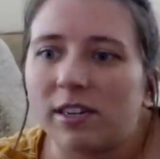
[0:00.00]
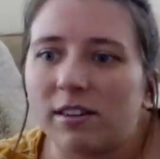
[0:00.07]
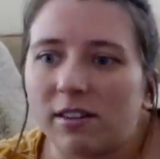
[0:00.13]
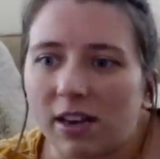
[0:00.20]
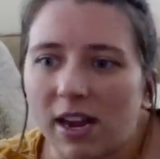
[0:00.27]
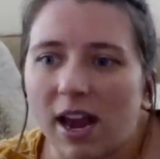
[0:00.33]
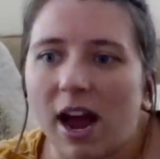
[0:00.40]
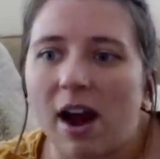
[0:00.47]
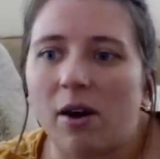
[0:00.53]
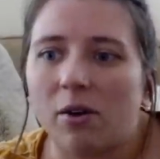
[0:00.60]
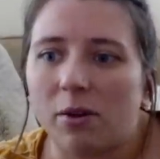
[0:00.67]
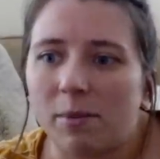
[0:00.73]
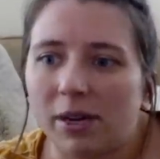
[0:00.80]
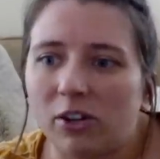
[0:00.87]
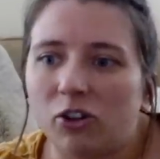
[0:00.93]
to see how
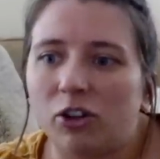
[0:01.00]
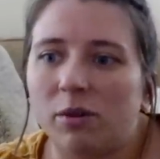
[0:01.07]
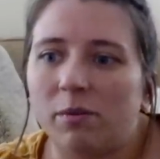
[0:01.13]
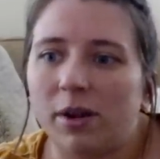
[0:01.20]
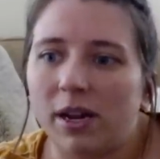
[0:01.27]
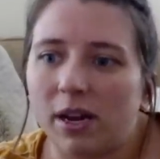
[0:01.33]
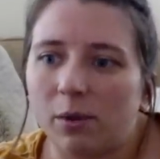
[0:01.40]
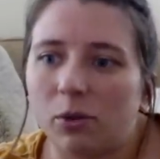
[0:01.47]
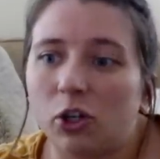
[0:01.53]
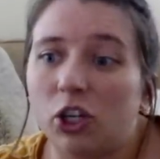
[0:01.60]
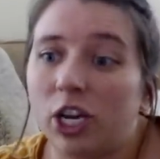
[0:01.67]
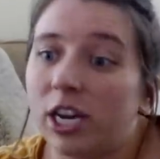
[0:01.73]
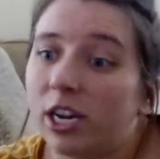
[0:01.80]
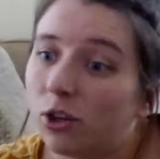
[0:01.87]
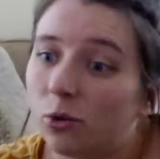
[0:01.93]
the mainstream media will
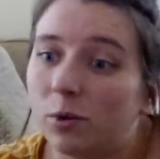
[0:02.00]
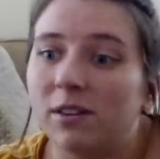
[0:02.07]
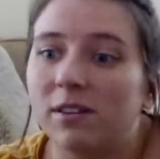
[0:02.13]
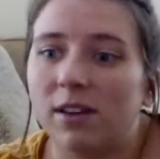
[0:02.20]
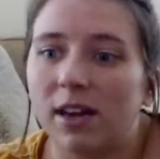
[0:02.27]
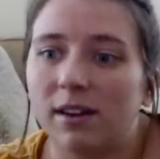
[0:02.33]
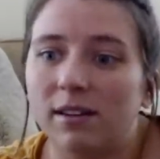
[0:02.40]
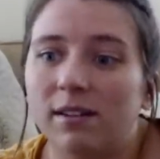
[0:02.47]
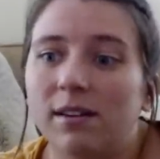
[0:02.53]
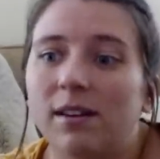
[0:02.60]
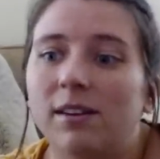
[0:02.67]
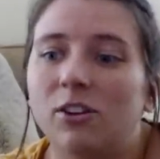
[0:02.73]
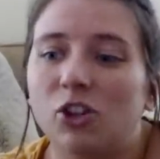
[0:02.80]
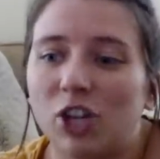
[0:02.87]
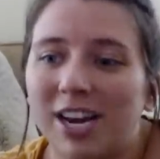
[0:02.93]
change once then
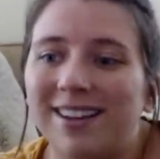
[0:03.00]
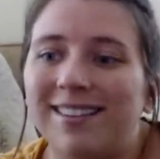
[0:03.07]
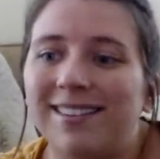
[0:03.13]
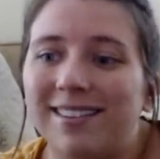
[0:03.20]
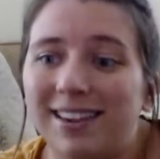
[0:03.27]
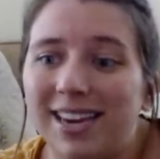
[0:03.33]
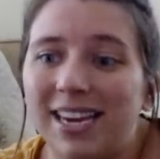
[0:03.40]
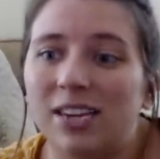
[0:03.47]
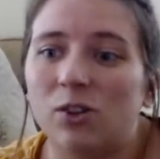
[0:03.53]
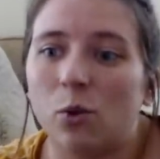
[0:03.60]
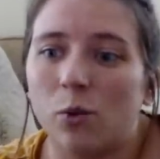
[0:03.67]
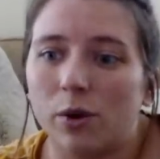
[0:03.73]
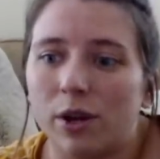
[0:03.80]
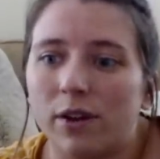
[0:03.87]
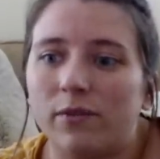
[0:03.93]
Gen Z is
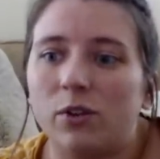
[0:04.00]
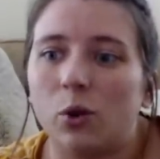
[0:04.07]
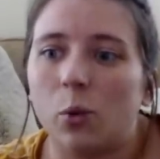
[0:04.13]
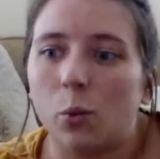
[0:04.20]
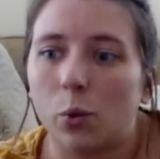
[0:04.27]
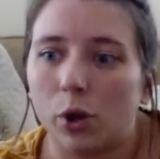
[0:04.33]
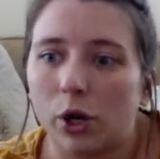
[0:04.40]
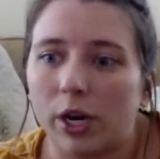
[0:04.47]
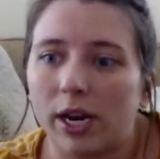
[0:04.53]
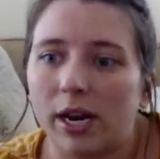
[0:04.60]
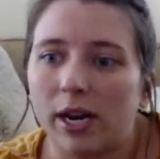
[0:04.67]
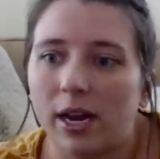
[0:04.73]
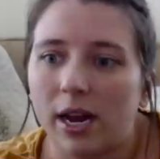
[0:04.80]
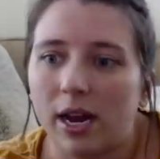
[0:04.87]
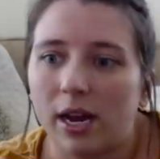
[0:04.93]
old enough to work
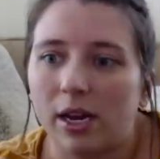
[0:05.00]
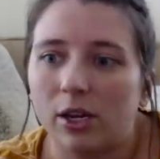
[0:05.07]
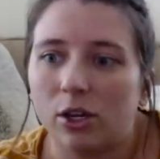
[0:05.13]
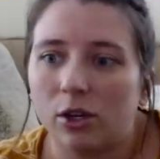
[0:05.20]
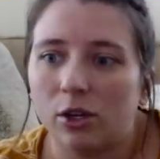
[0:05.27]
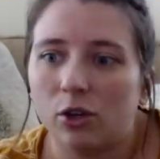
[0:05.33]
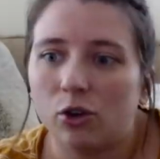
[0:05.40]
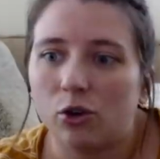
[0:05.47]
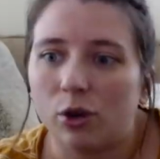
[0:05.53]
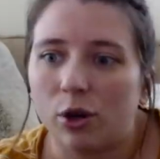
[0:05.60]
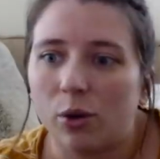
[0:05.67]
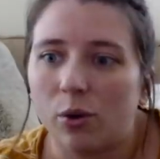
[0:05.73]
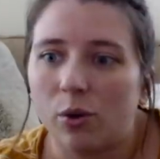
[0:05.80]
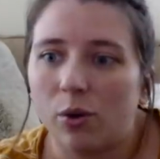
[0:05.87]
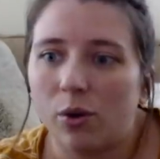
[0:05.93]
in it.
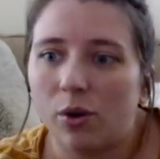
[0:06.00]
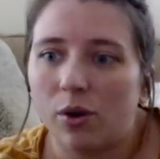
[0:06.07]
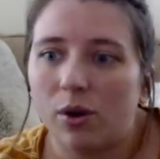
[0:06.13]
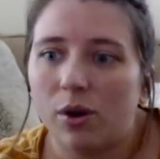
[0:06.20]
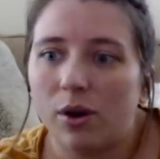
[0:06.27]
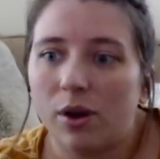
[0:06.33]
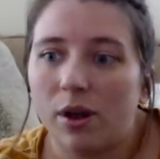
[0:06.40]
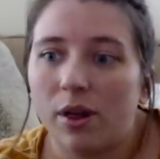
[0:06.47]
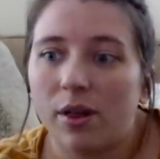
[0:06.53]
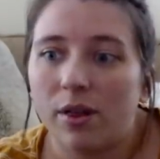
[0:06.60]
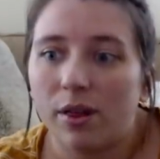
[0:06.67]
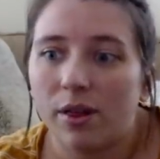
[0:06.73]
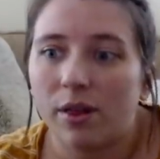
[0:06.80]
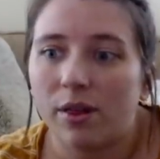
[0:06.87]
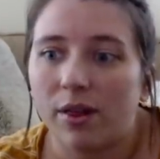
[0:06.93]
True.
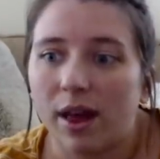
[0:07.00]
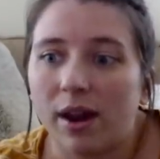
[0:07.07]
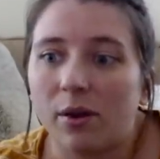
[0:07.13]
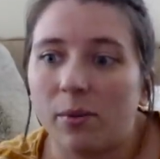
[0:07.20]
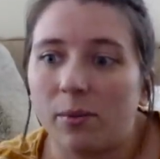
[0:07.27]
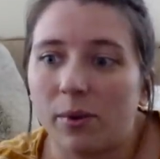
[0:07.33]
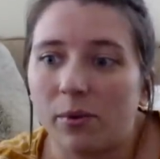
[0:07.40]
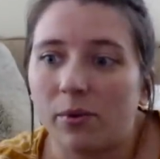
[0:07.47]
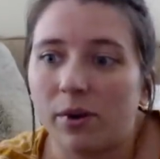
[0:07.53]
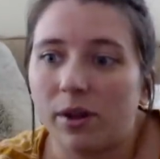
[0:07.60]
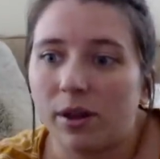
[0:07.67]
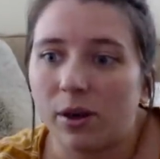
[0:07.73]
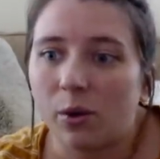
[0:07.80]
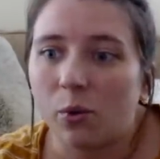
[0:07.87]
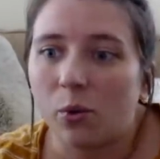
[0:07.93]
That'll be
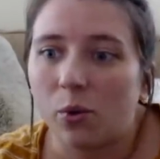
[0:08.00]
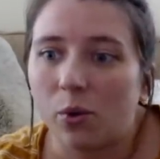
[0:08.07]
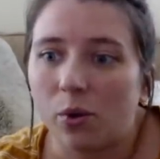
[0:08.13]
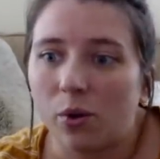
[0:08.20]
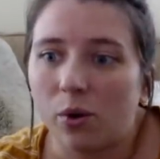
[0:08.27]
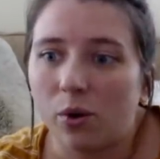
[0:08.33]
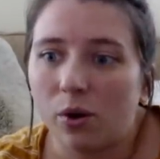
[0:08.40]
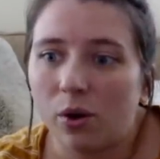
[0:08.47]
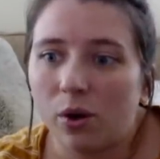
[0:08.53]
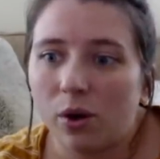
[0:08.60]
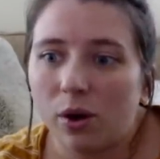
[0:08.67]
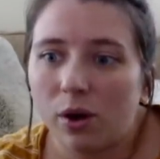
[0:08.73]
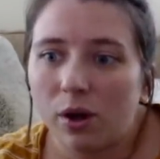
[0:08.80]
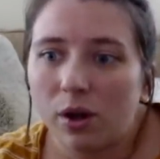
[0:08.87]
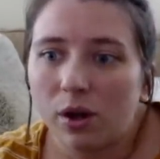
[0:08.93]
really cool.
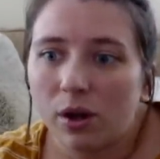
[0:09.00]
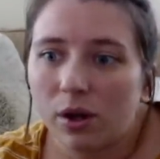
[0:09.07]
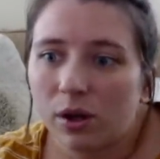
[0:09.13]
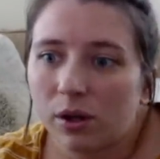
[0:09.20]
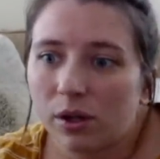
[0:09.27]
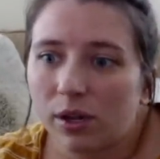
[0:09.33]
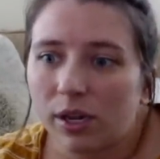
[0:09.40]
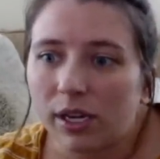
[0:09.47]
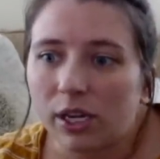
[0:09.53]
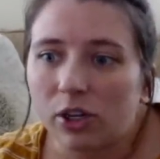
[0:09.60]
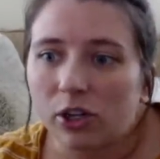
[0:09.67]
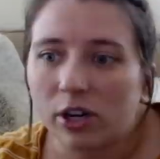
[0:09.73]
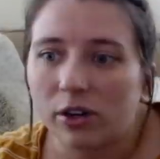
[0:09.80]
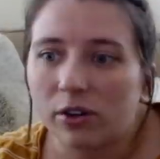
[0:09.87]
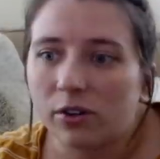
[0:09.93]
Nikki
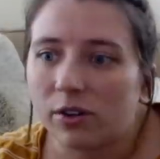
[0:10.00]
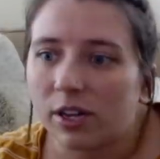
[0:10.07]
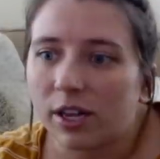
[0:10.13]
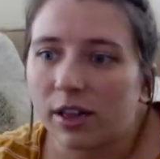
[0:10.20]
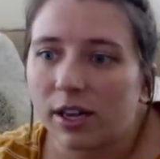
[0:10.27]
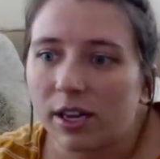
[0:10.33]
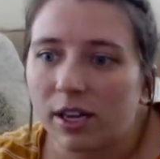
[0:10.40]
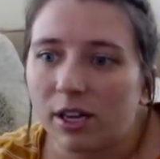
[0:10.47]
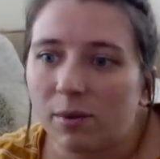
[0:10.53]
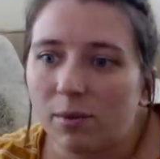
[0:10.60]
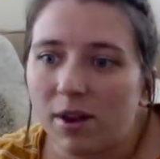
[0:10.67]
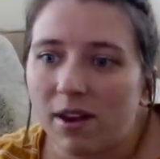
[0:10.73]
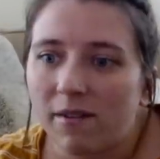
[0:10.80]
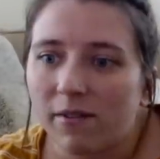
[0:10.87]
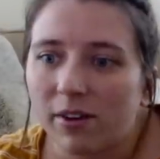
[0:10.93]
Chuckle said, thank you,
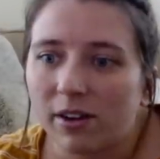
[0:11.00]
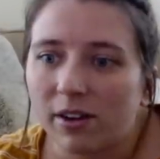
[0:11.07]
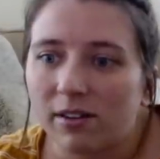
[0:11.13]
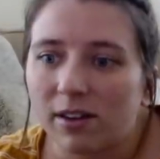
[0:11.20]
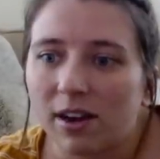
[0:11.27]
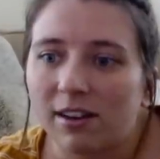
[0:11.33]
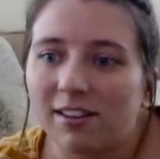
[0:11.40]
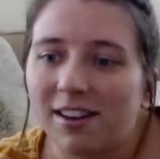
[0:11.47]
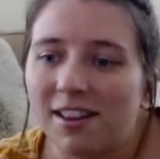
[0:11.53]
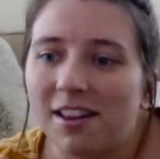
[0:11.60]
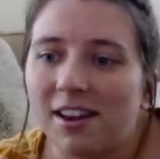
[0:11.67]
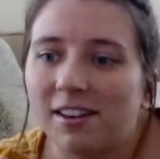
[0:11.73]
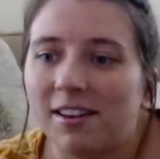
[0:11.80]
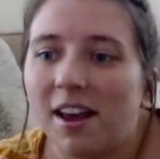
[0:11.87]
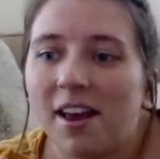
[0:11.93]
B, for discussing
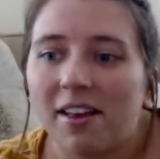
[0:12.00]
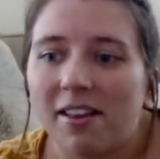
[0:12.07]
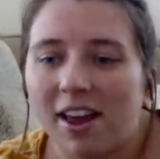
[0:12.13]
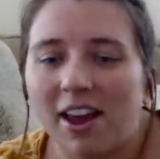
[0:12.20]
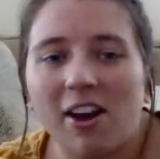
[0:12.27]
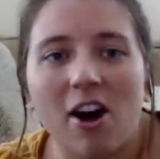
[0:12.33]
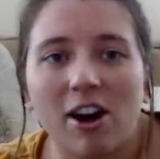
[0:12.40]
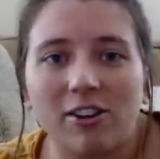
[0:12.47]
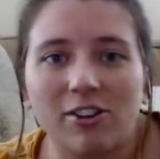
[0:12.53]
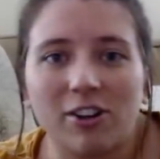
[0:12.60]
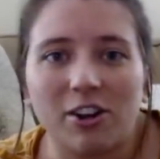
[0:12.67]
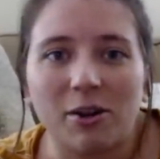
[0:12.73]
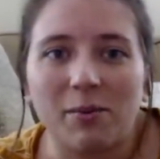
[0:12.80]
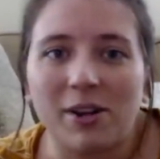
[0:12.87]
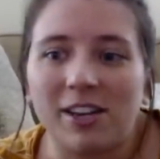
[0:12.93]
this. Thank
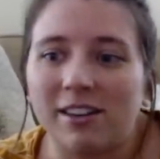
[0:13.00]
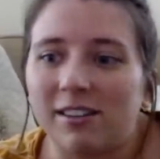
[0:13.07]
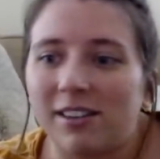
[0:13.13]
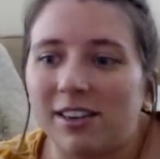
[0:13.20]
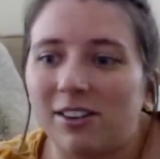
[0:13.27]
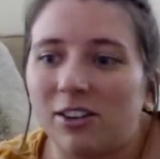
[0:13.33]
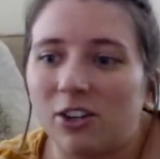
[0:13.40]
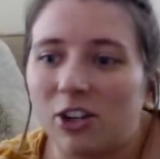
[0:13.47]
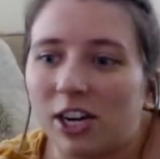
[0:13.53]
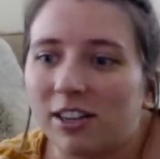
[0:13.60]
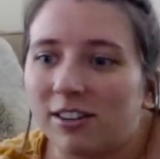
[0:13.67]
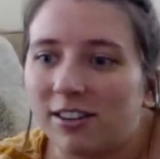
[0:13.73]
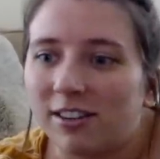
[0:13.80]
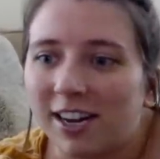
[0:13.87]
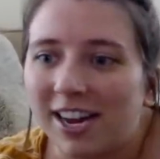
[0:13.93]
Oscar, because he
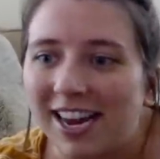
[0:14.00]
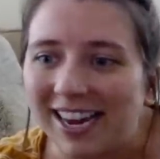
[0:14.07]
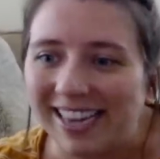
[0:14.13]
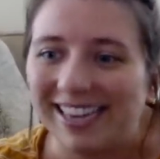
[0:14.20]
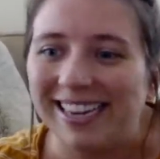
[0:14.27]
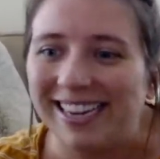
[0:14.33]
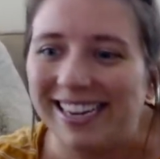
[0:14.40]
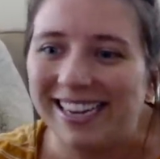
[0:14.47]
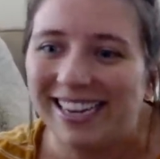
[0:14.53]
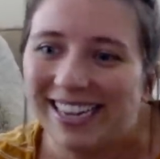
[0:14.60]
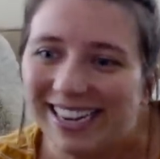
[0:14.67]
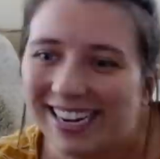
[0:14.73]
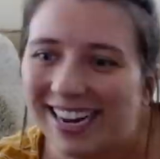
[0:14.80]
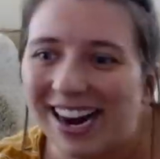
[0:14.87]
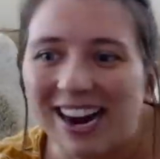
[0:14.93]
suggested it
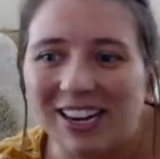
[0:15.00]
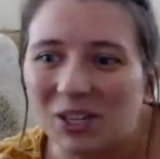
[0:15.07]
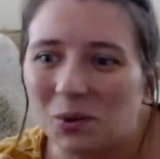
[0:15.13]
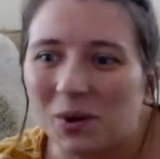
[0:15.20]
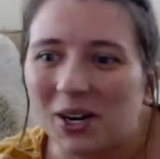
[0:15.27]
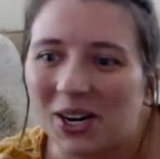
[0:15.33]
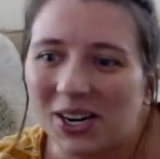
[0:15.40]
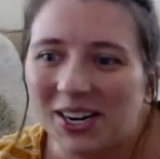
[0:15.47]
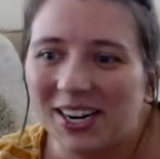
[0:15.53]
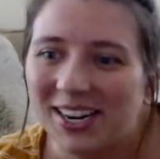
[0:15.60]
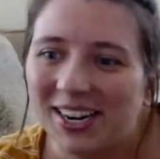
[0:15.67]
on Twitter.